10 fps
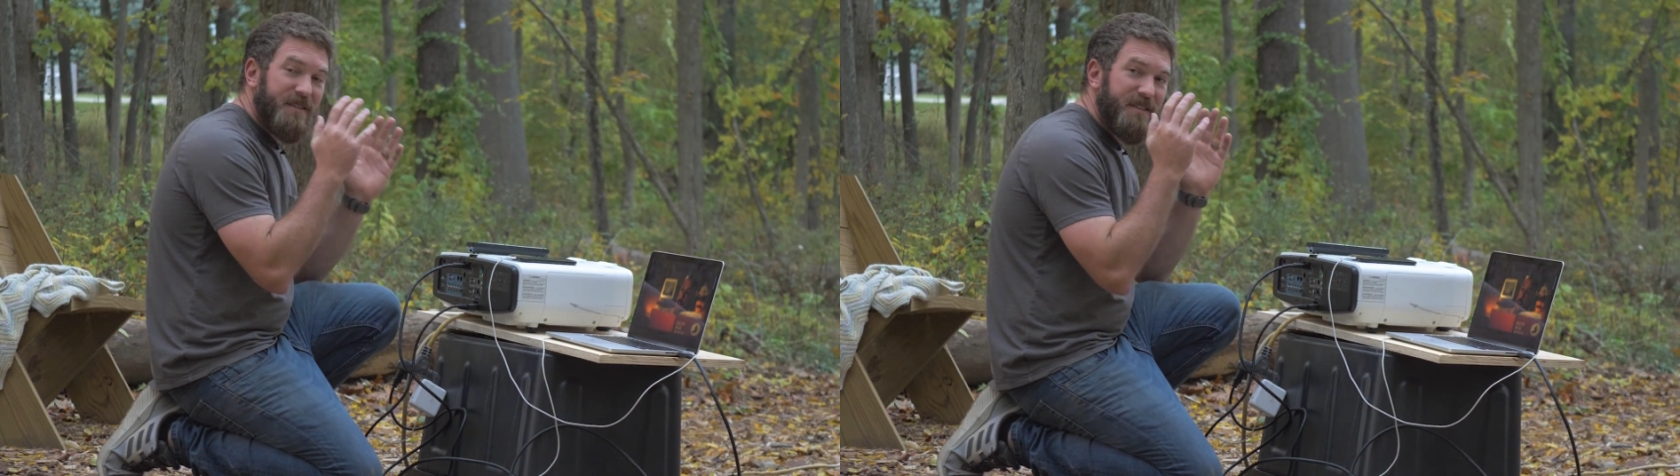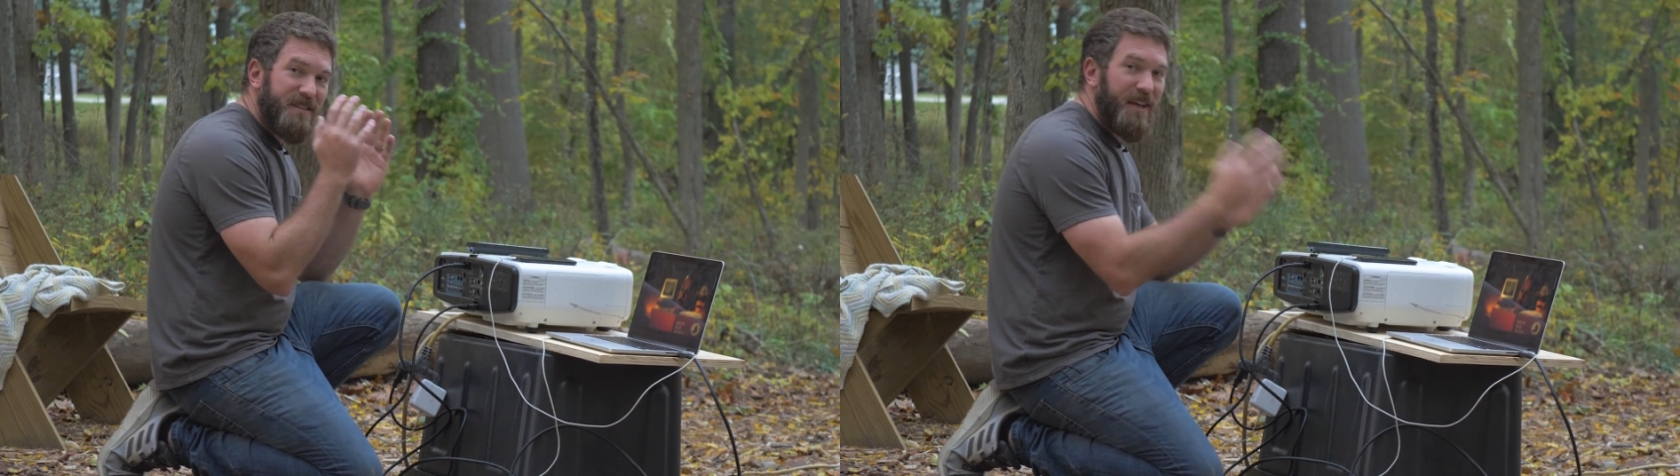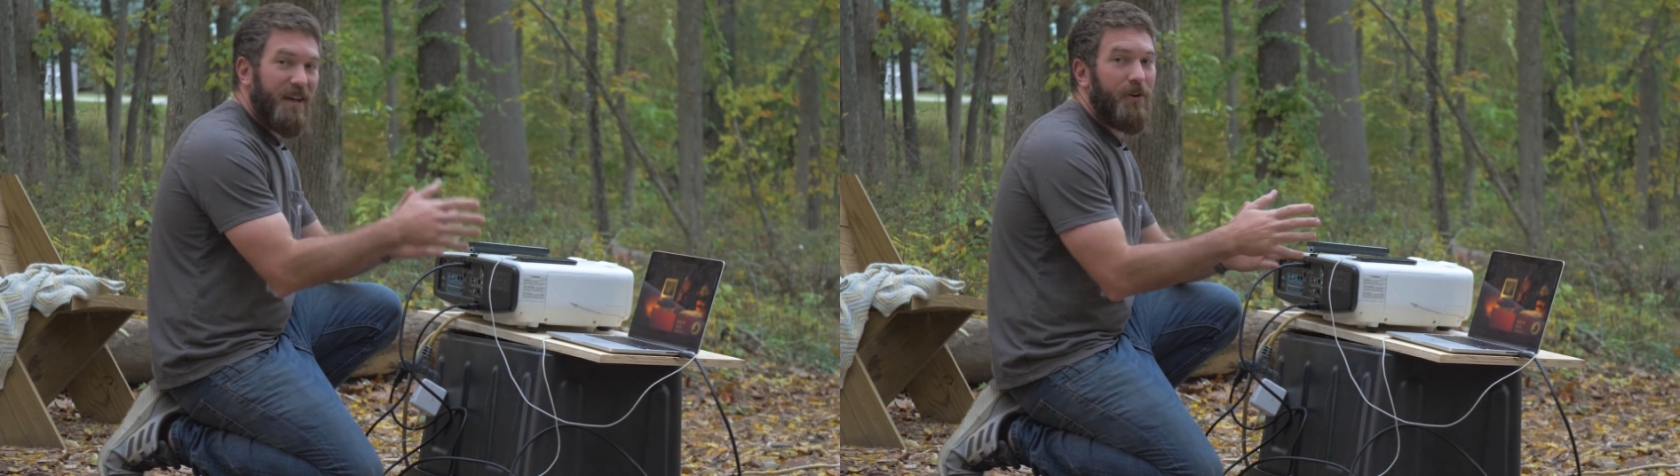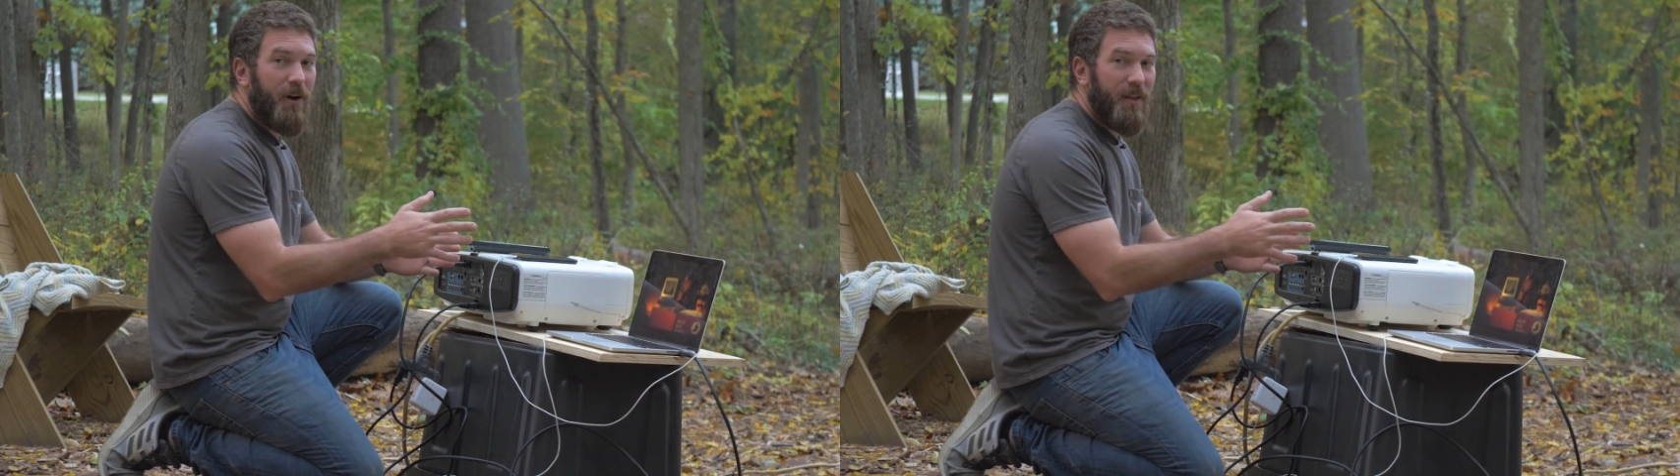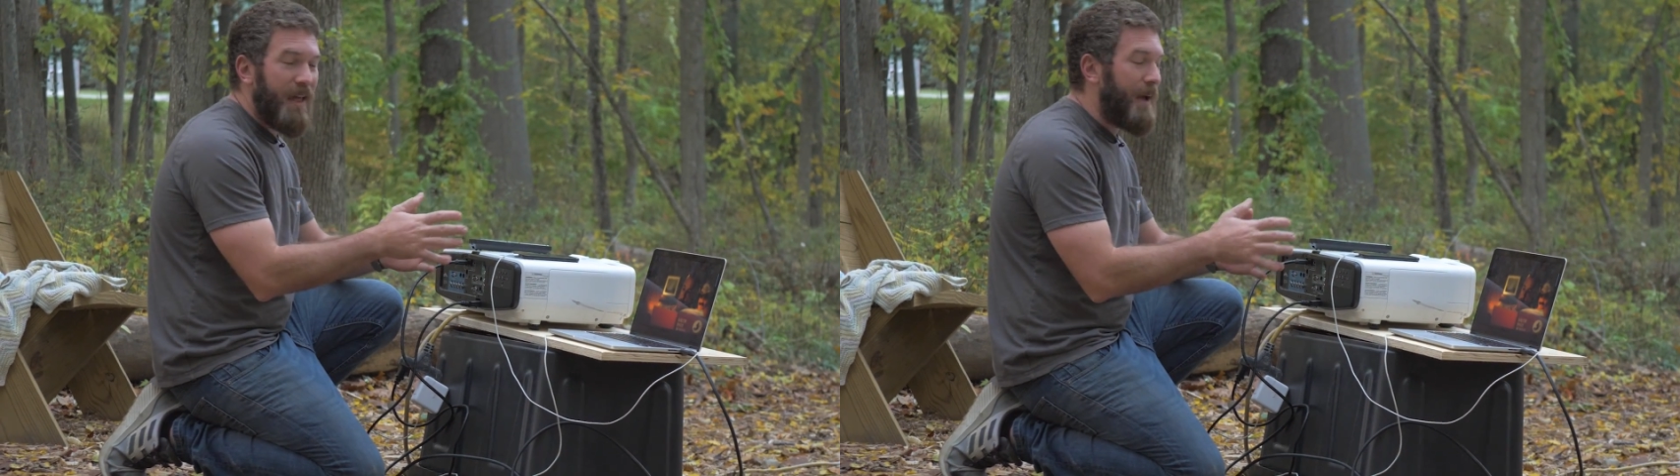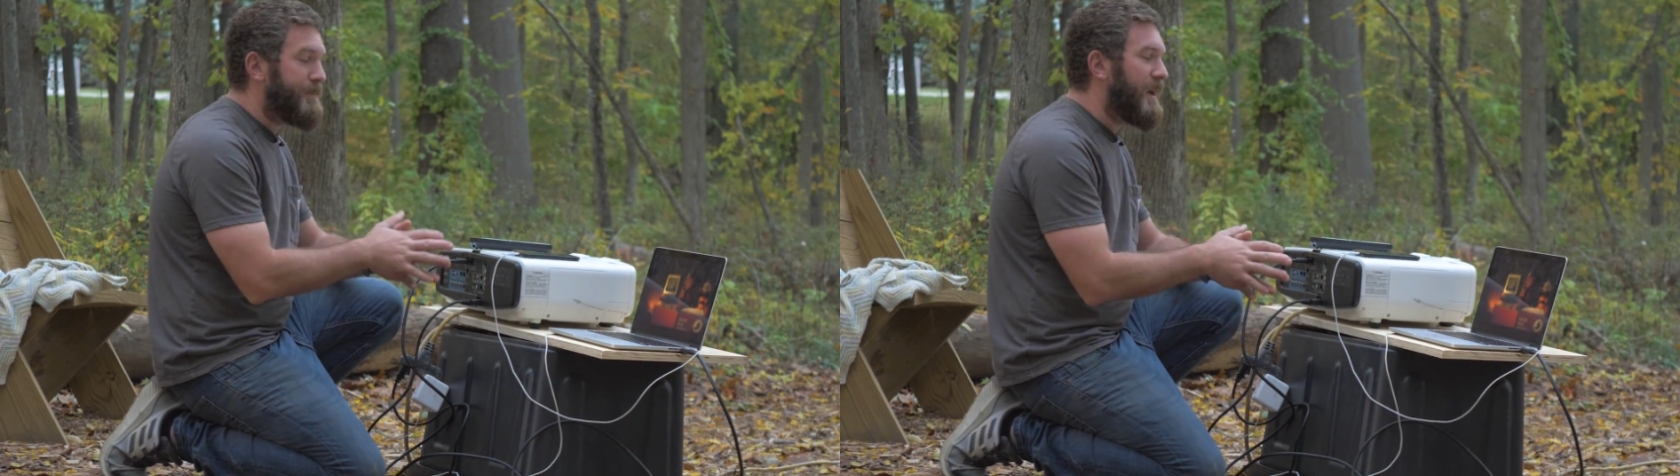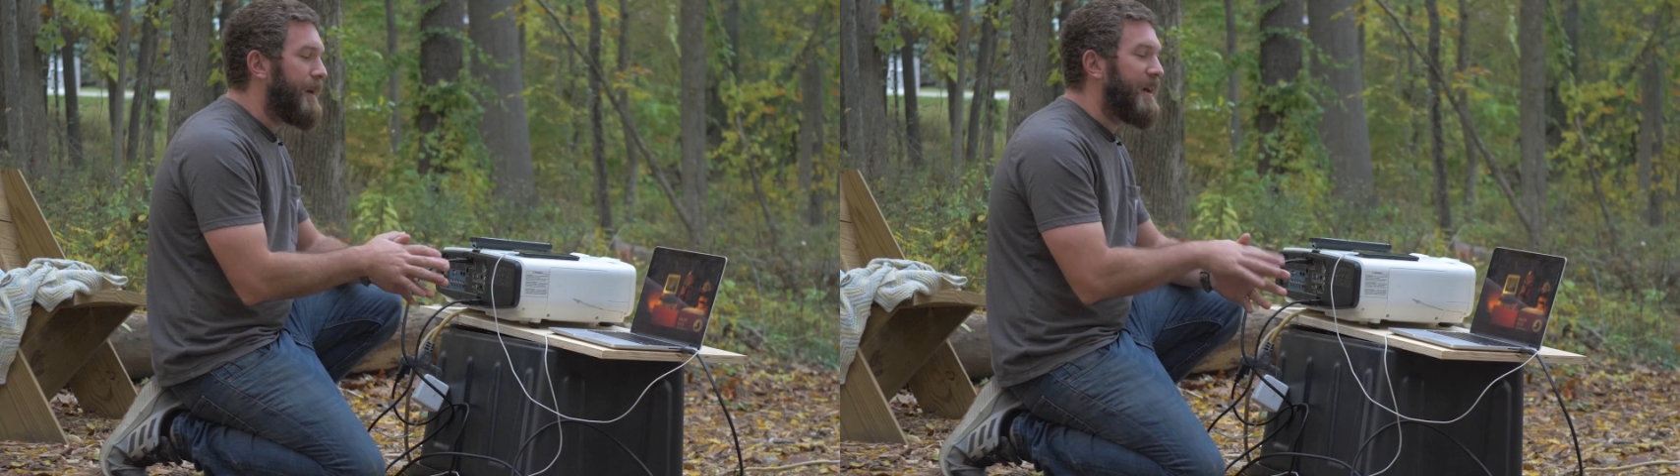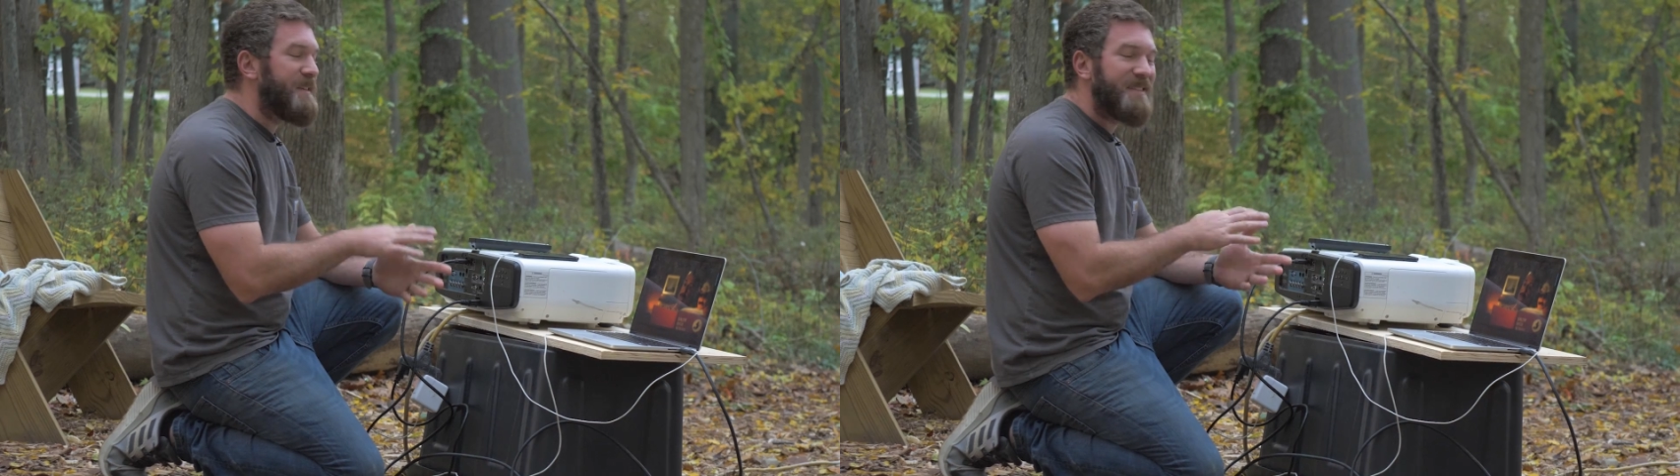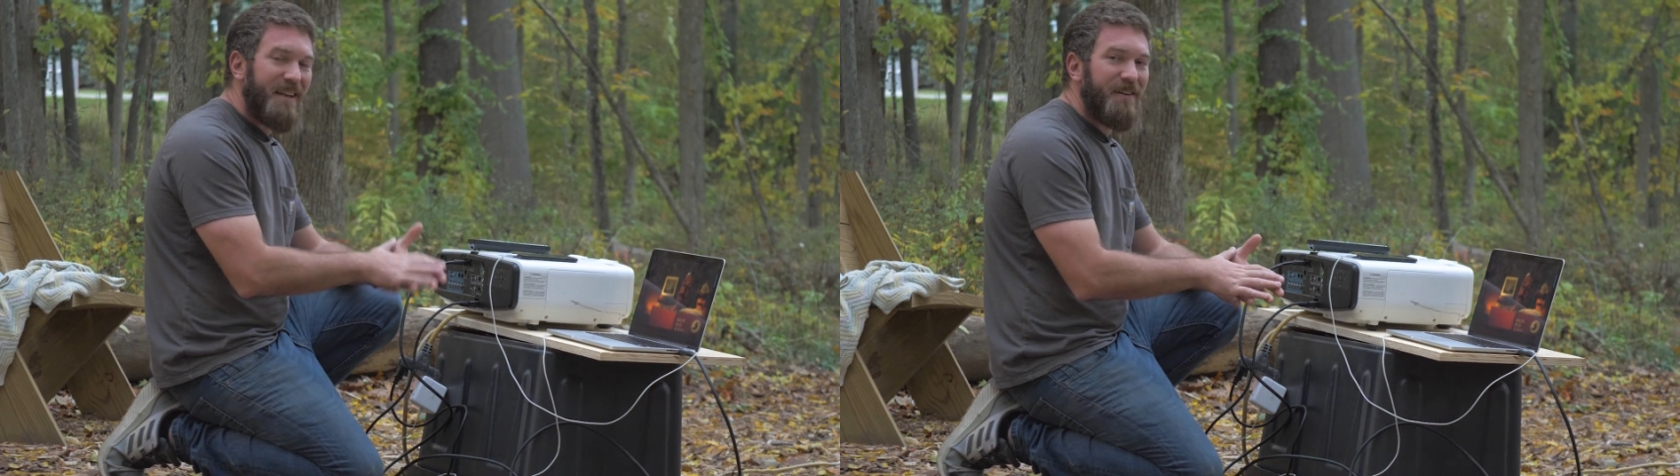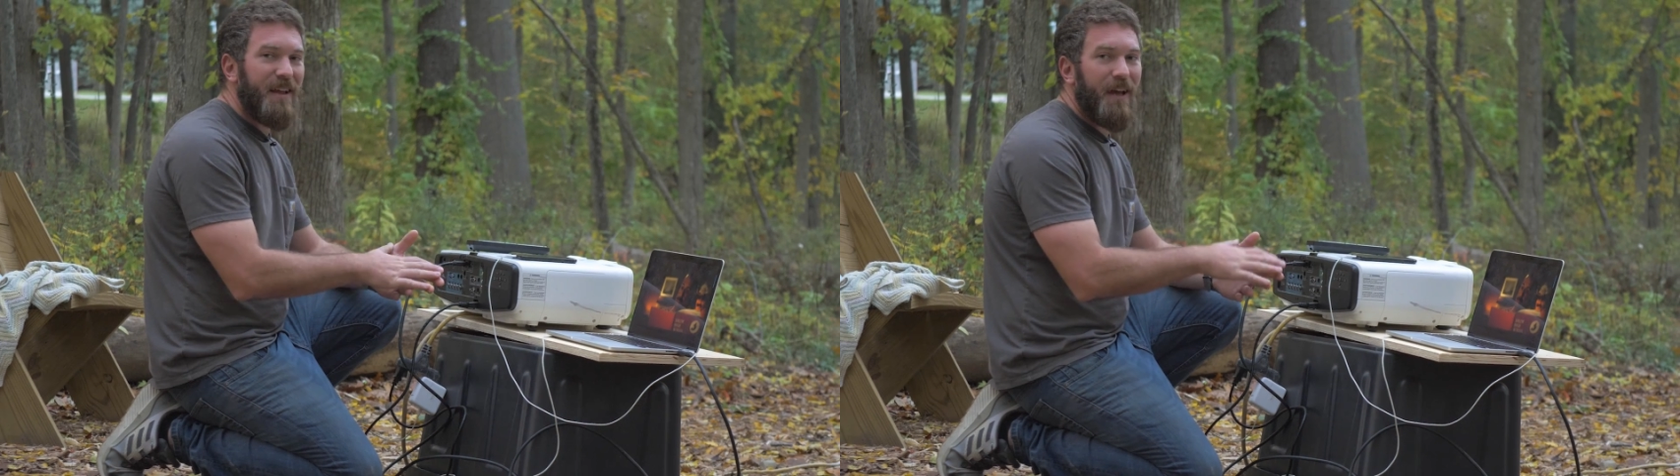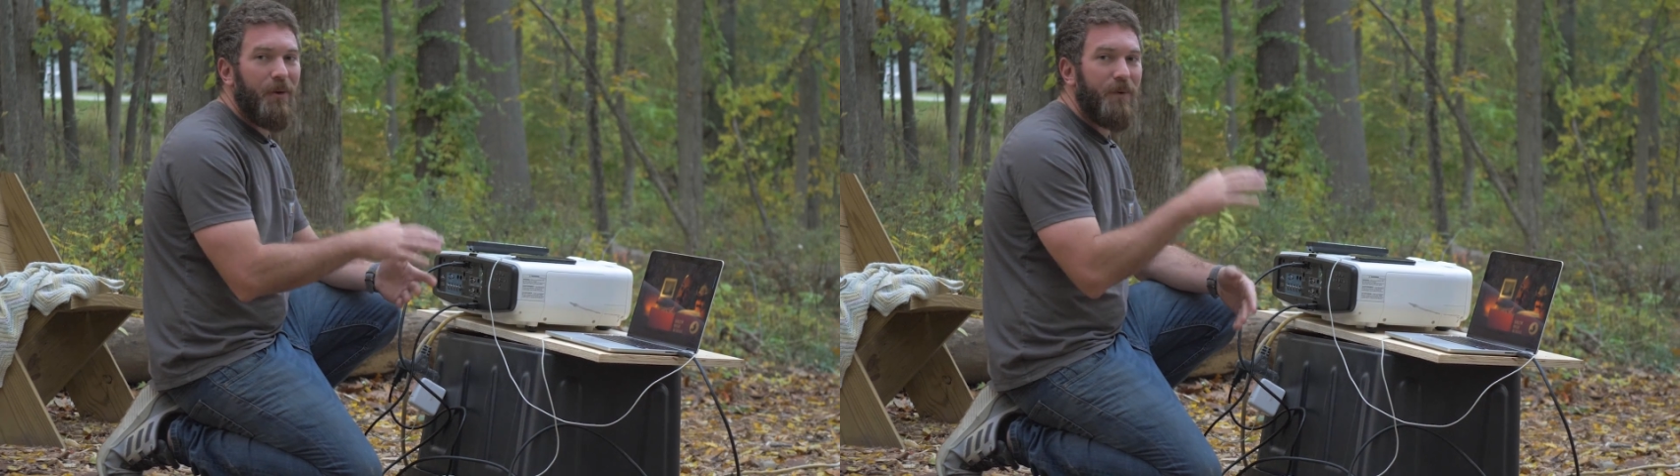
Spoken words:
since now our laptop has internet,